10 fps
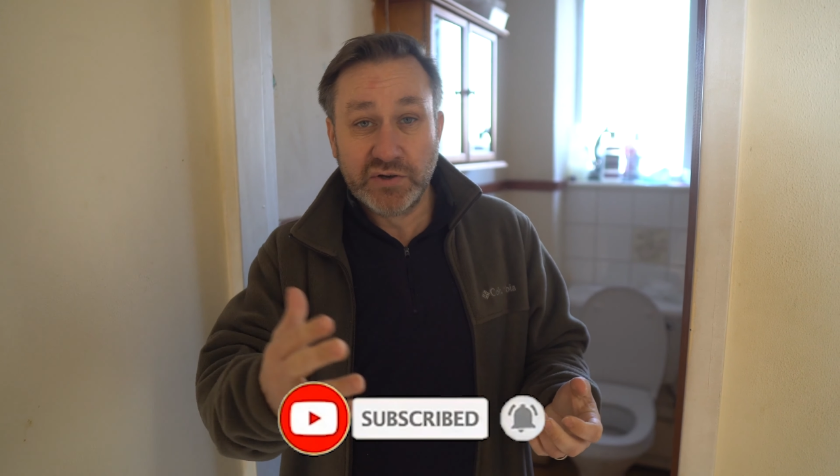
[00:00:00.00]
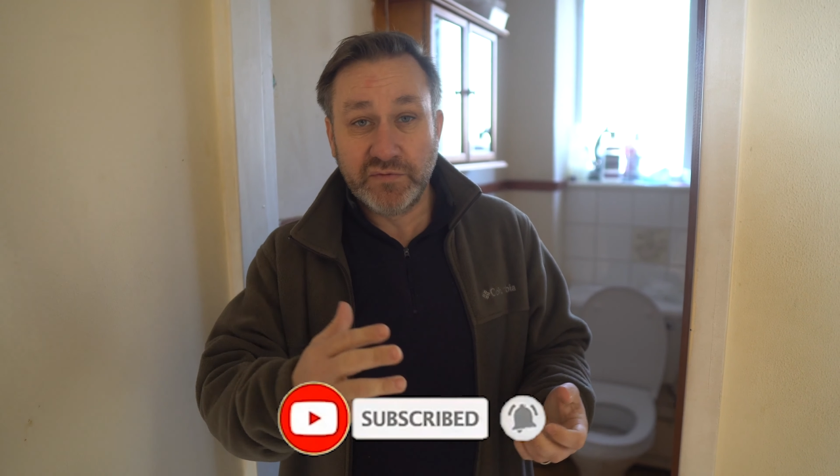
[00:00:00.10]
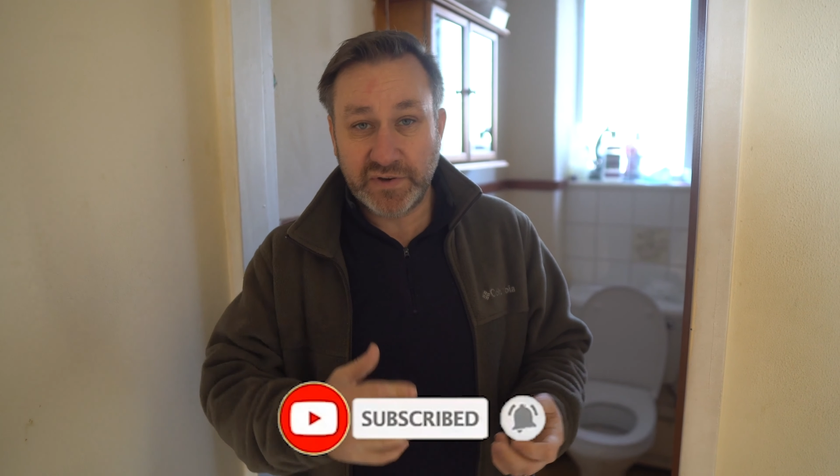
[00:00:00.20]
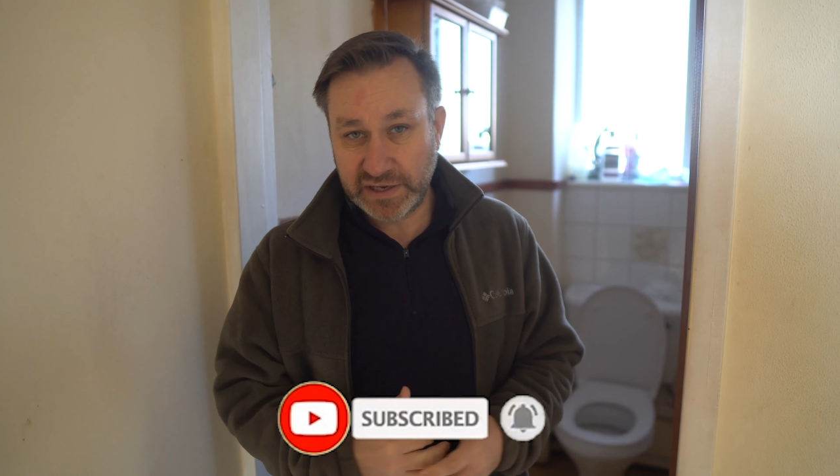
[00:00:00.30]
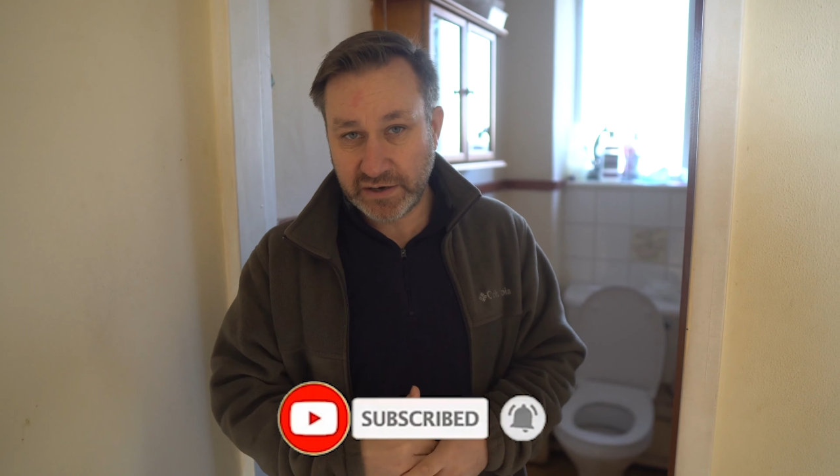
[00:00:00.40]

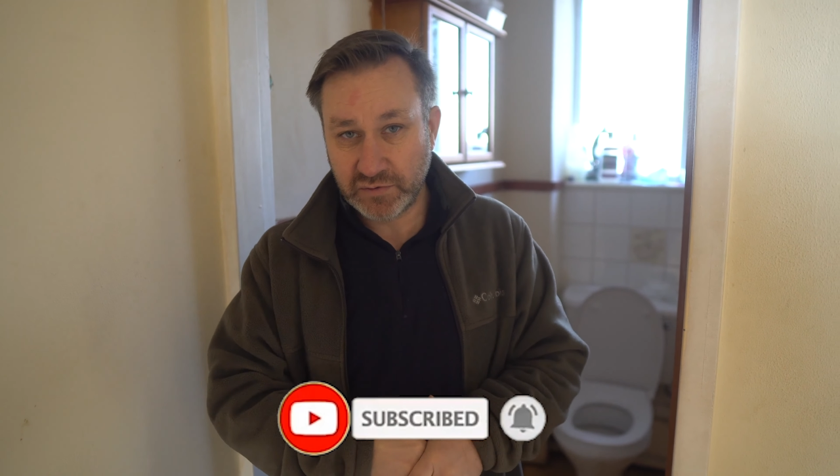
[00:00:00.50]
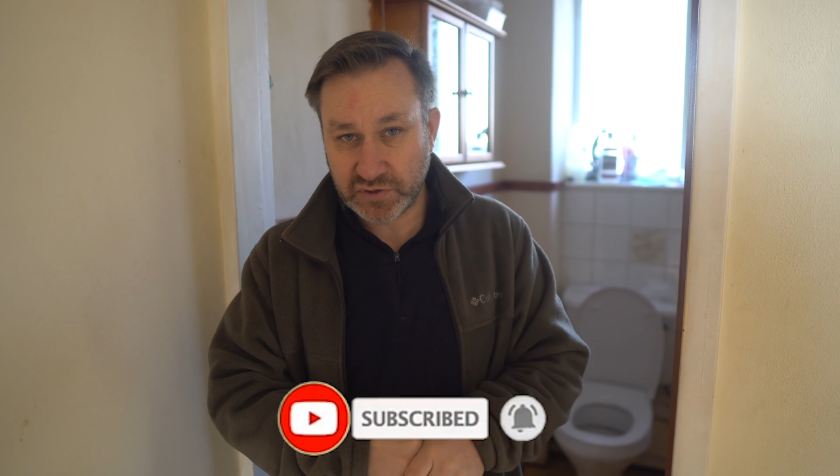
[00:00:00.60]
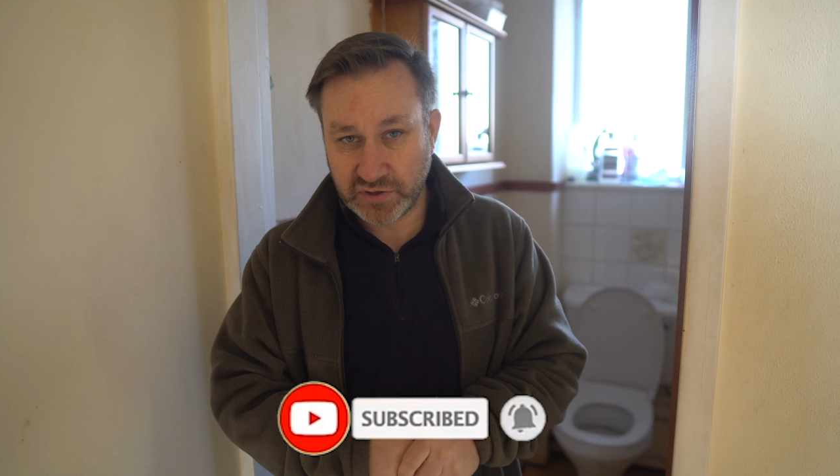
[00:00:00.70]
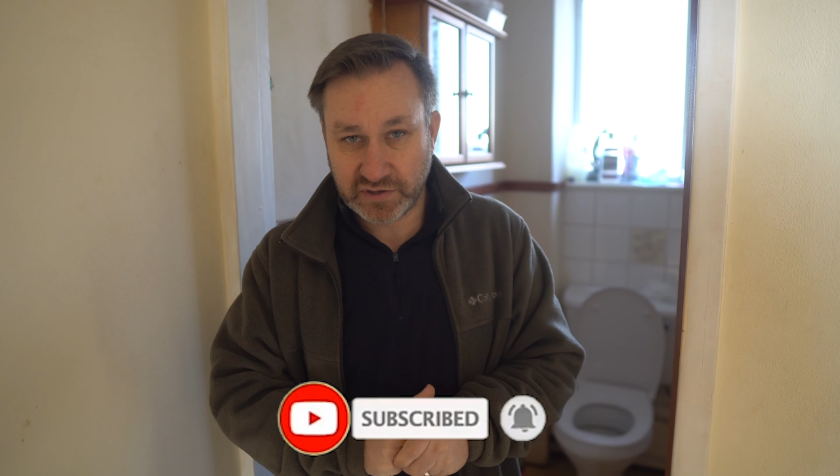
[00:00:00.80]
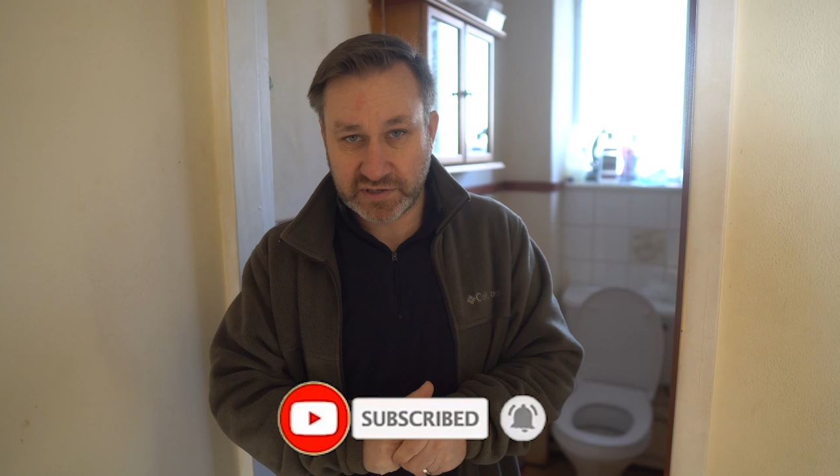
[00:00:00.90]
new
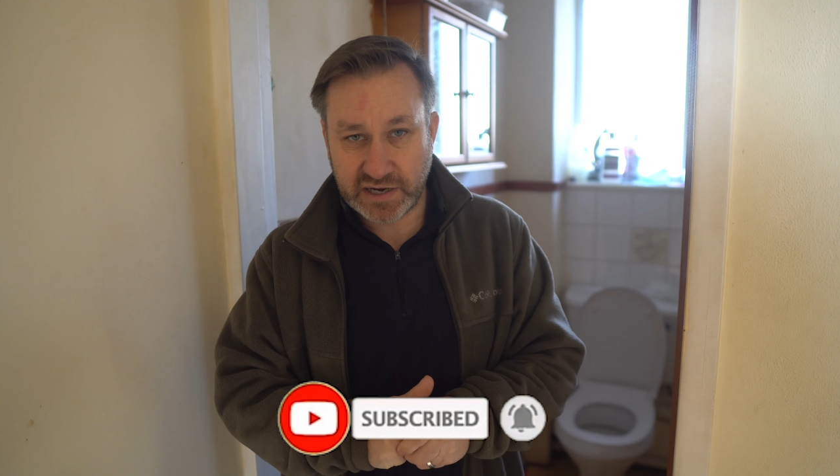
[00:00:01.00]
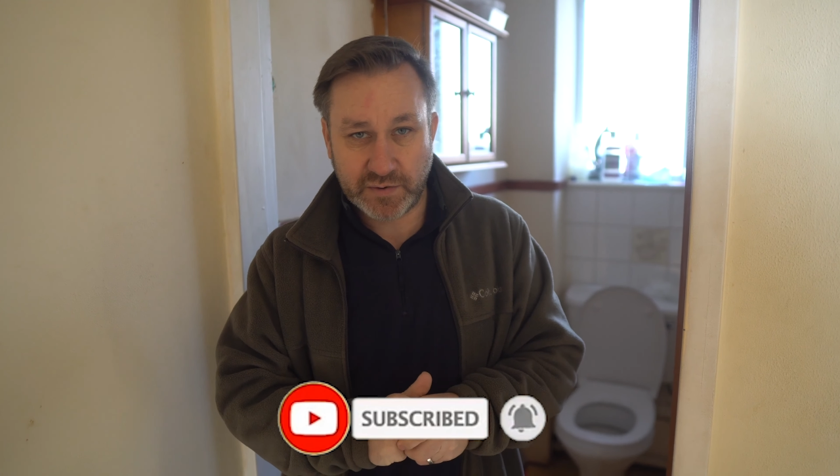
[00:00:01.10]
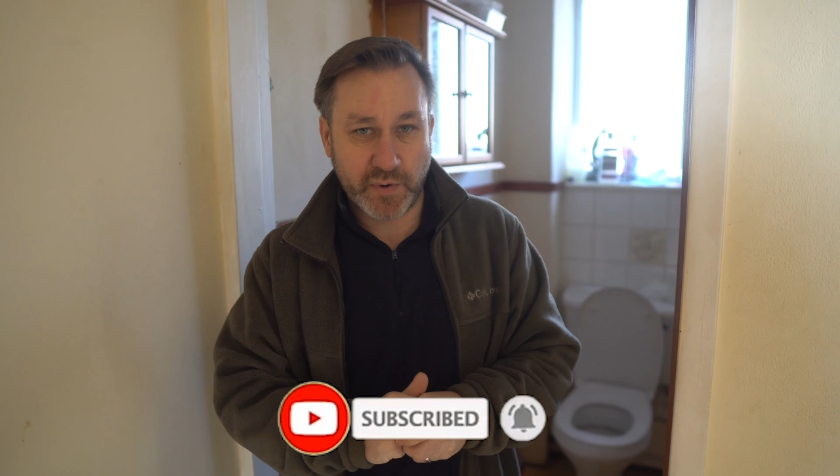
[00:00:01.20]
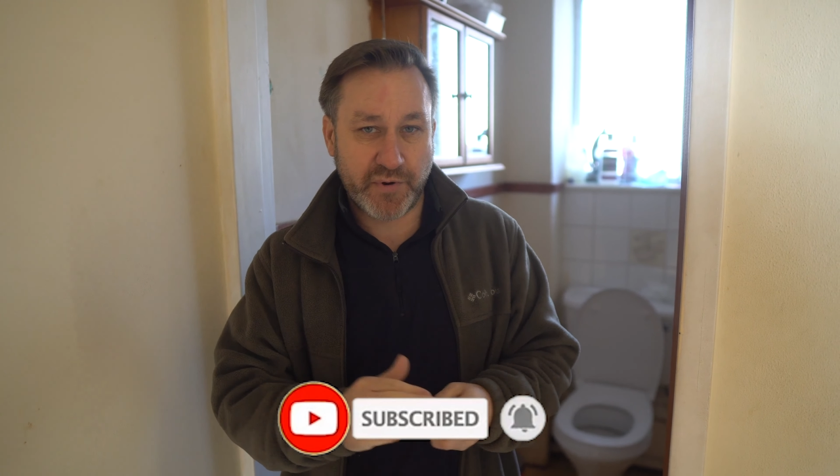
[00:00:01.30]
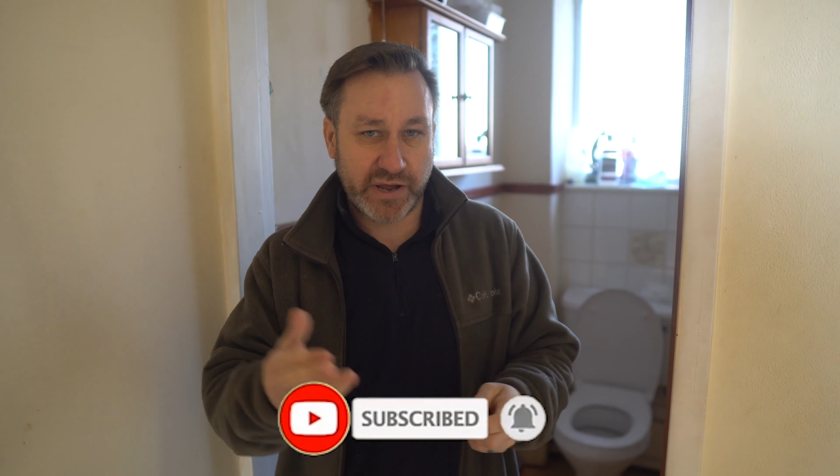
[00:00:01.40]
videos
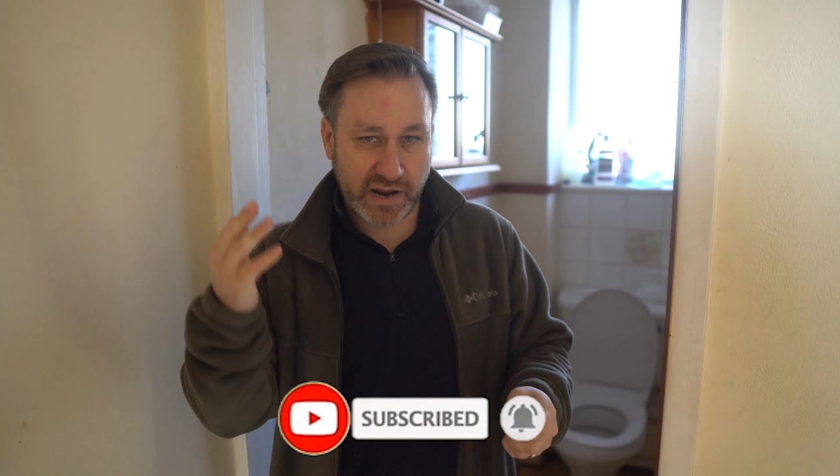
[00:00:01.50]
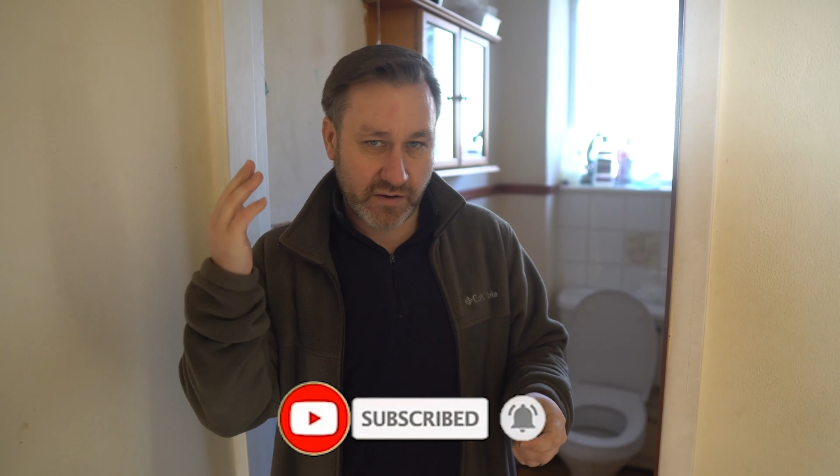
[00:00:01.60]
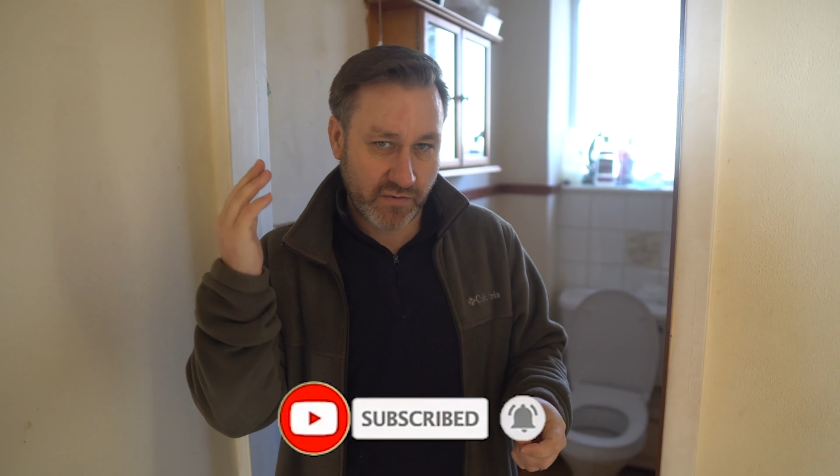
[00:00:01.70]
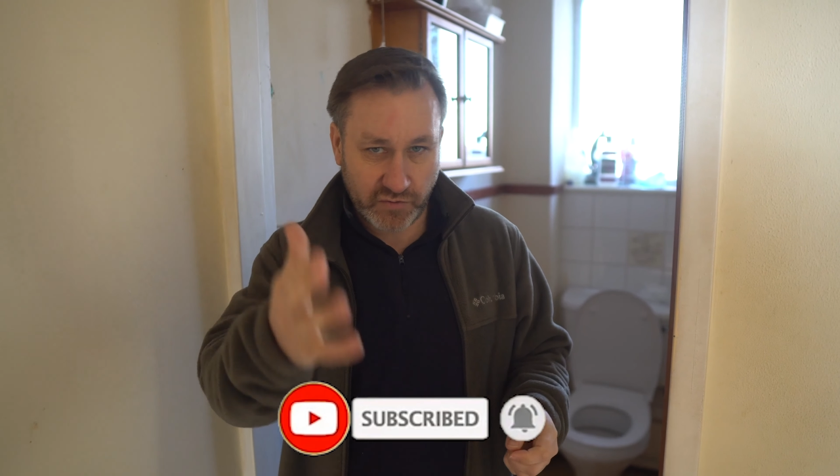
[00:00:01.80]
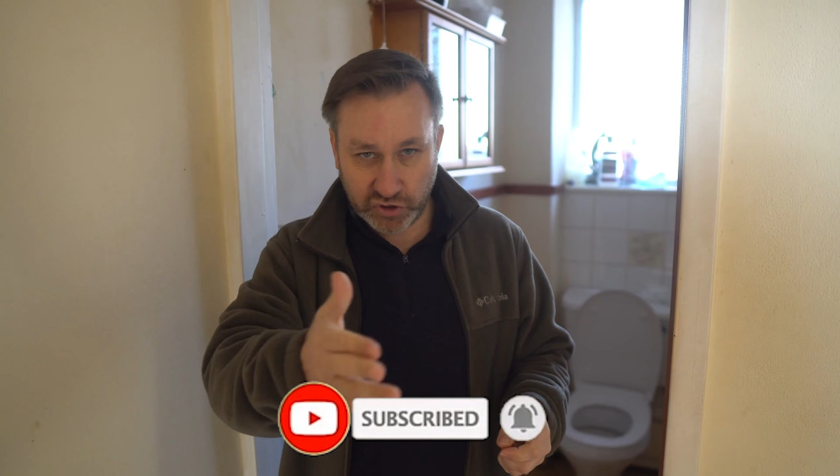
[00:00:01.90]
that we're bringing out